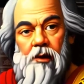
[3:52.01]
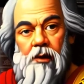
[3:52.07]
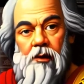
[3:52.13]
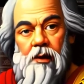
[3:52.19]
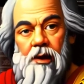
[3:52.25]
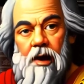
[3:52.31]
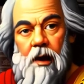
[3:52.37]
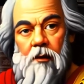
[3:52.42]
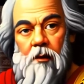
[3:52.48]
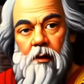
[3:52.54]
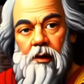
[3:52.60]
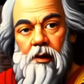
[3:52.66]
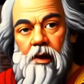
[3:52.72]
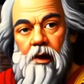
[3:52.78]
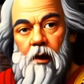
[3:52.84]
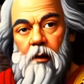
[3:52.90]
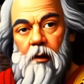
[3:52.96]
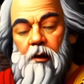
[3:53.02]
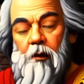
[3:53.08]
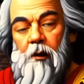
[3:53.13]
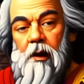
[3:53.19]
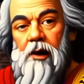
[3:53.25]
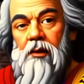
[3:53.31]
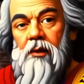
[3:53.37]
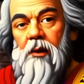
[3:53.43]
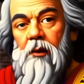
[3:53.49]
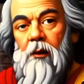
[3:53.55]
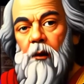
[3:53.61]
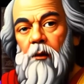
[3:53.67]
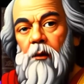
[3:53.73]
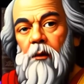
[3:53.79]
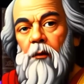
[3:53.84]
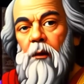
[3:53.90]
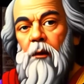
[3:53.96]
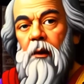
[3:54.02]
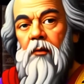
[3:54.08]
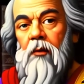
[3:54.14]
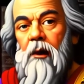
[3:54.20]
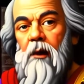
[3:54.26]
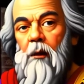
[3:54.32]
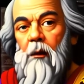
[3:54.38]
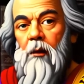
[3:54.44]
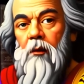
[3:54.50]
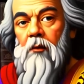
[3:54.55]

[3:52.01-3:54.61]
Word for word: Hope to see you soon for our next video.